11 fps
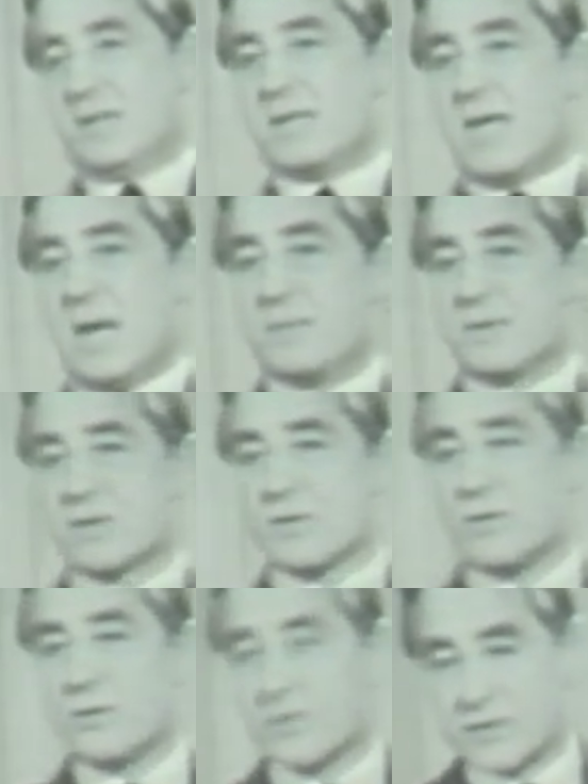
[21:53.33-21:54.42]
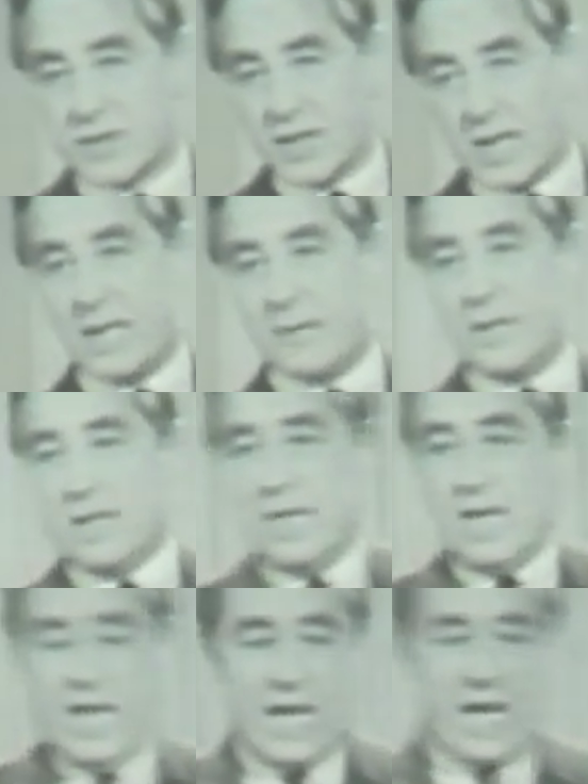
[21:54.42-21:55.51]
This happens all the time
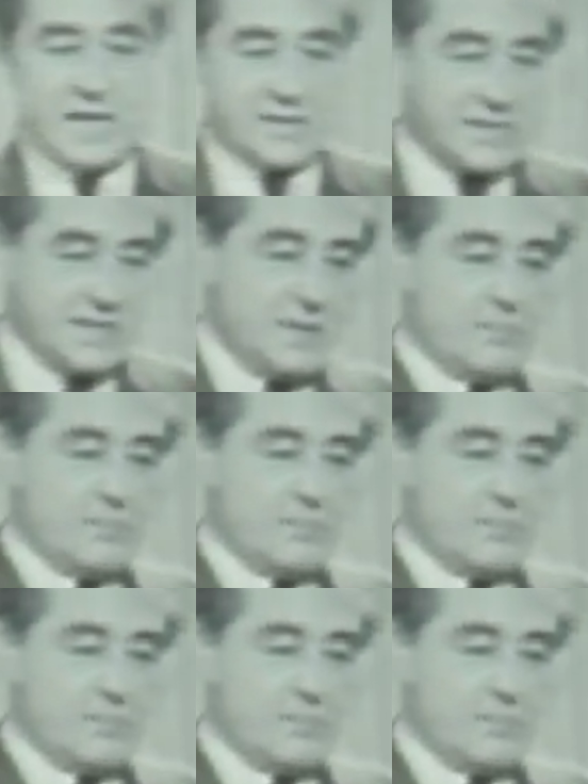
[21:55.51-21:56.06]
as